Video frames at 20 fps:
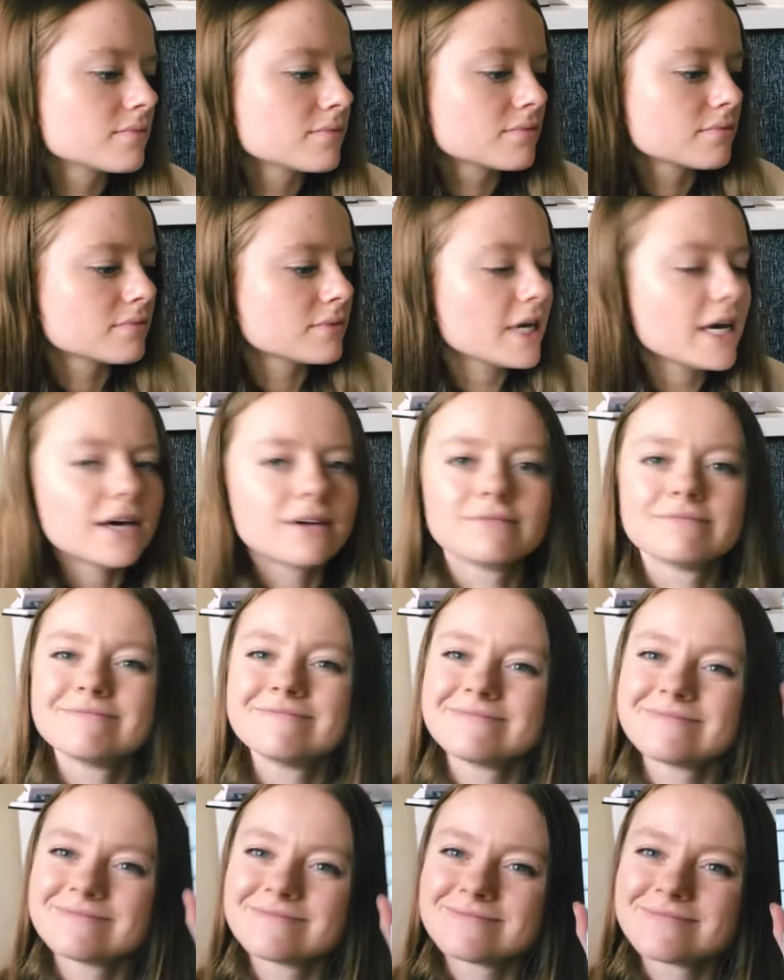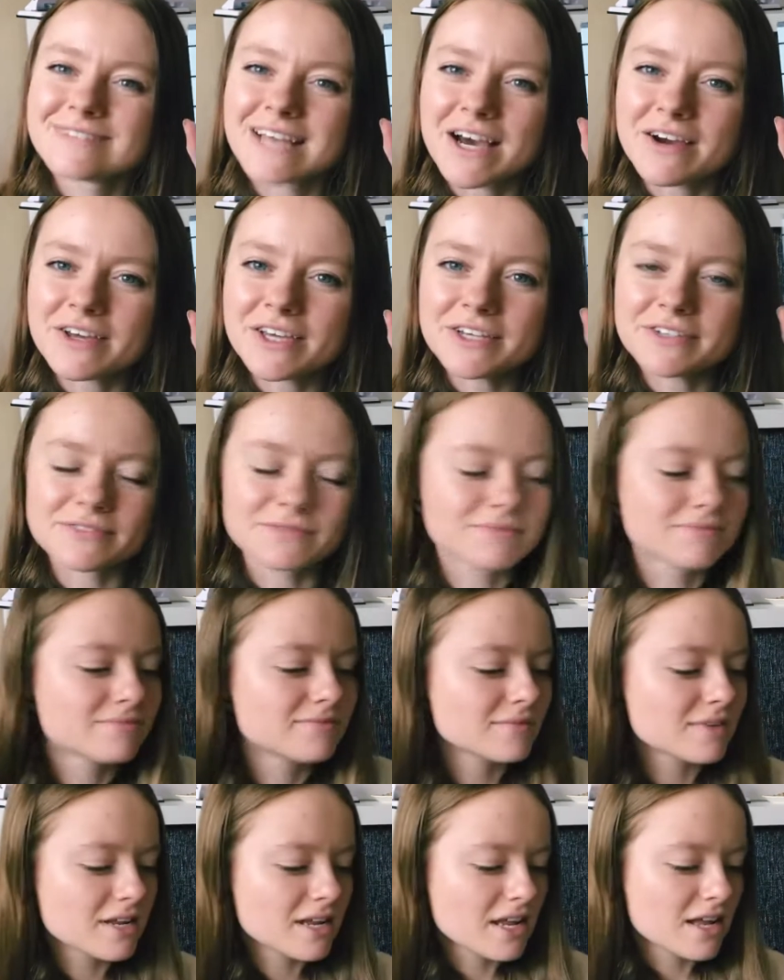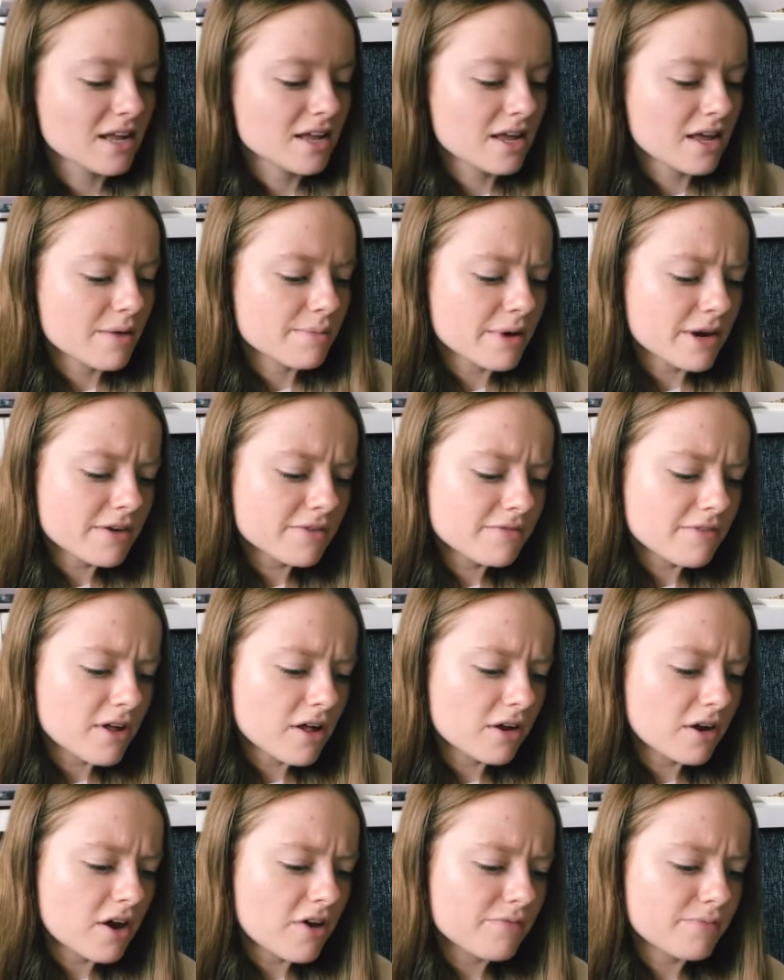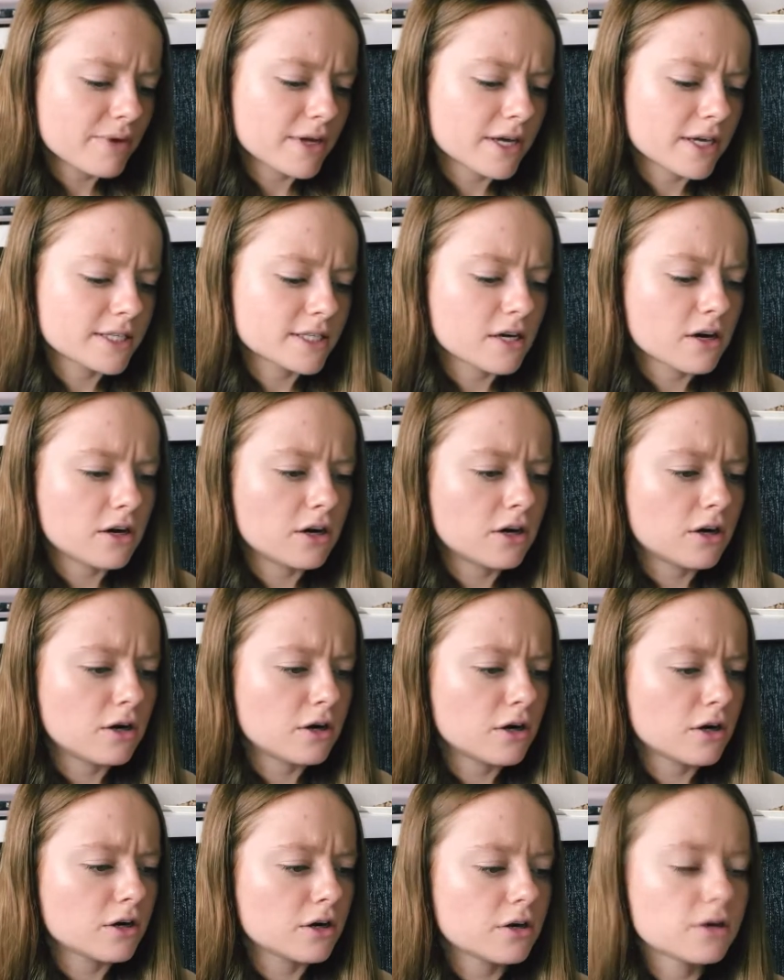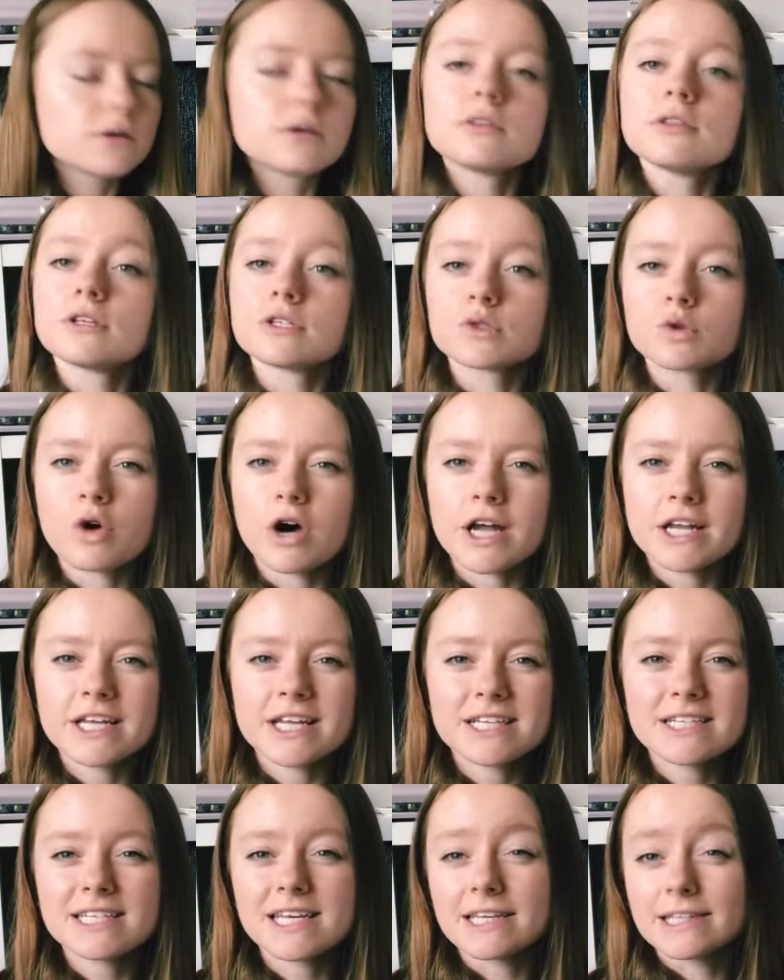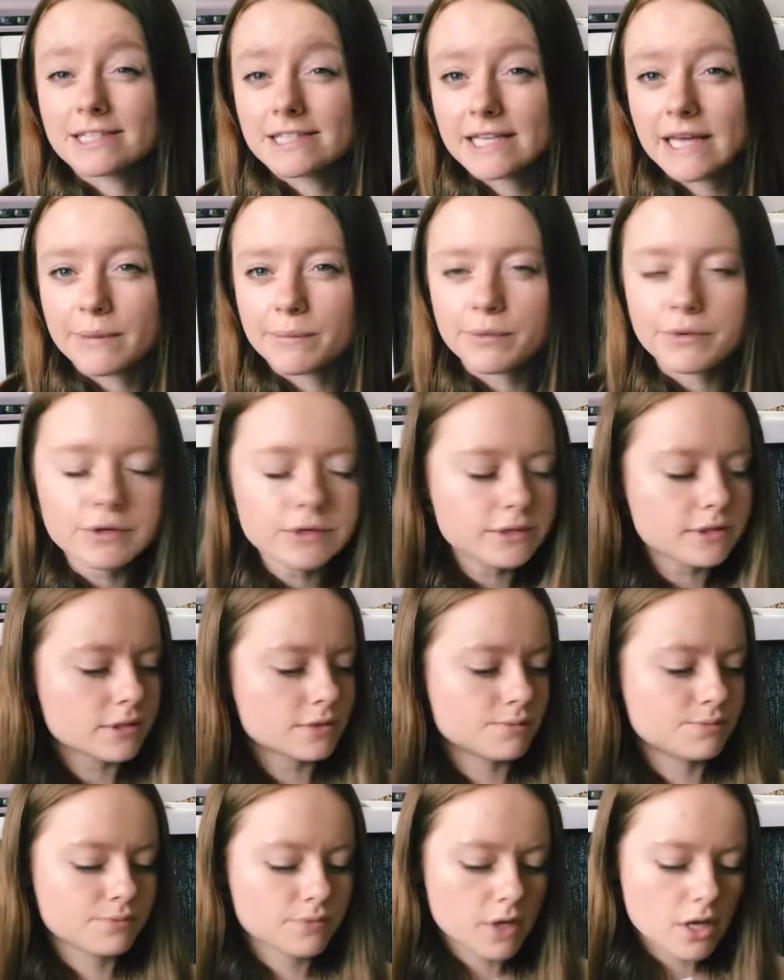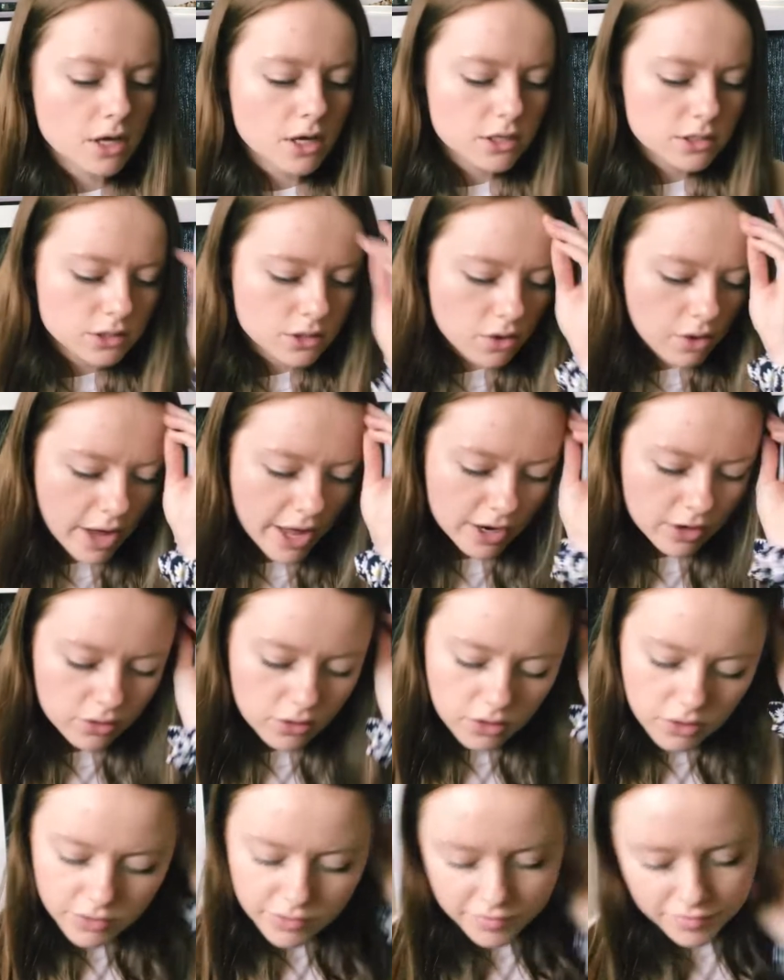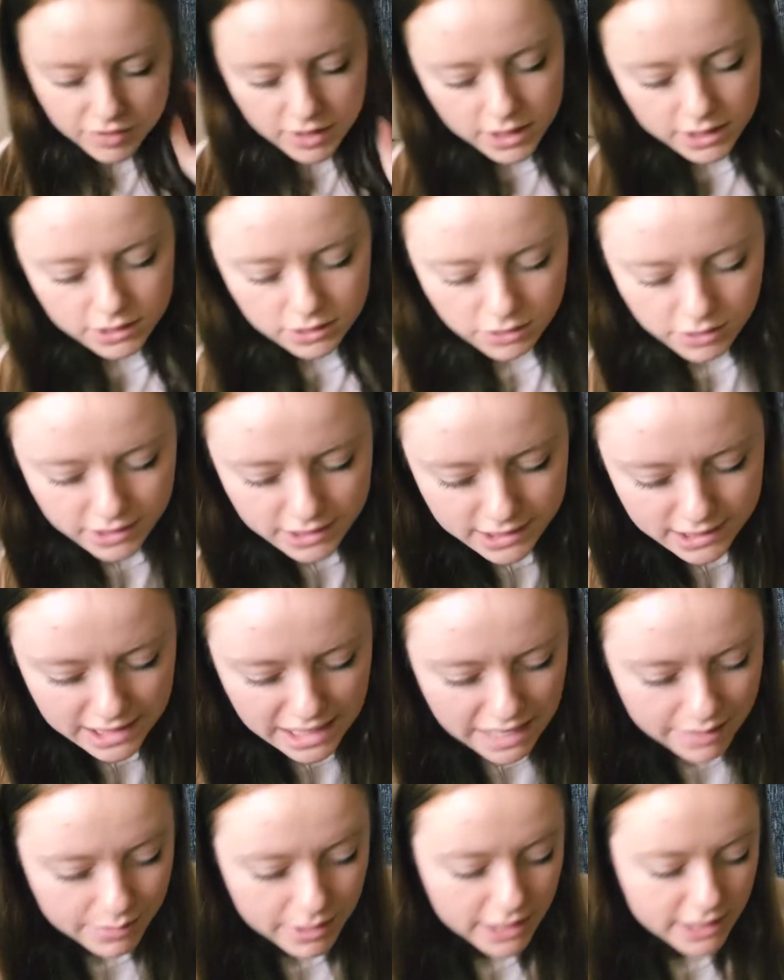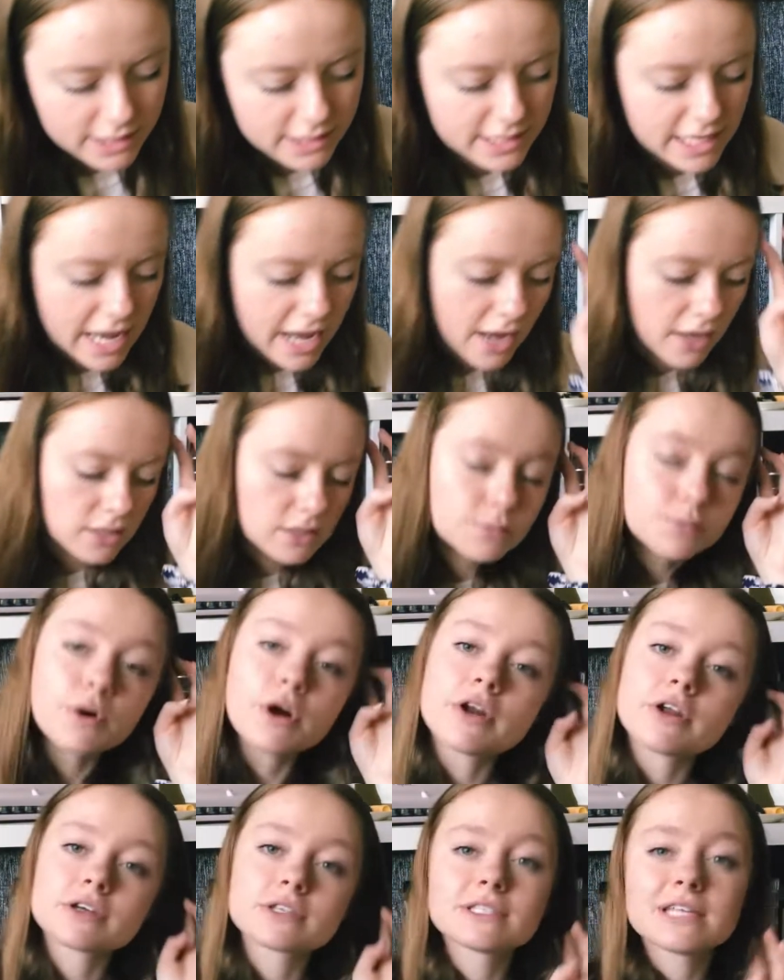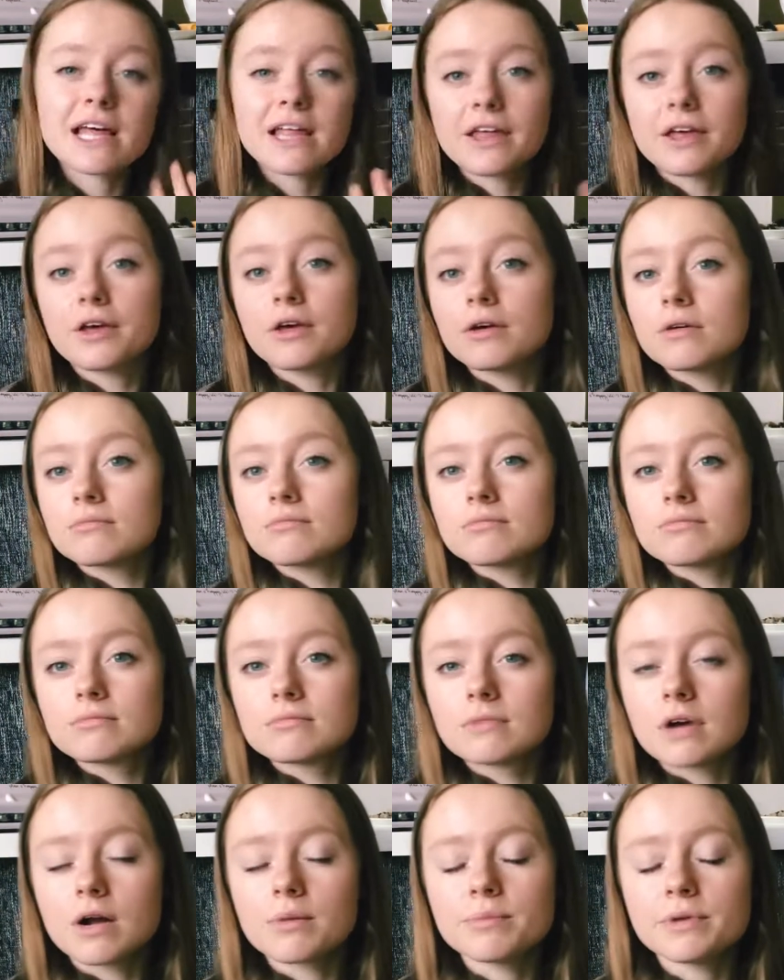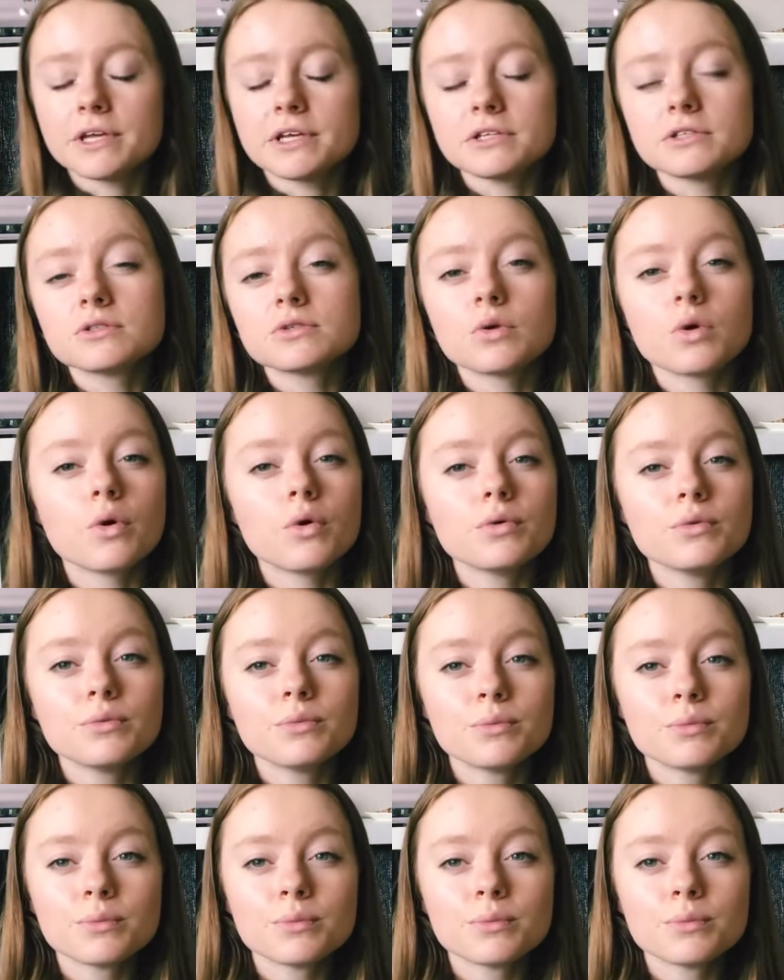Yeah, how cute. Might have fallen off because the squad gets like samples. So I don't know if these are the same exact products that like are being sold.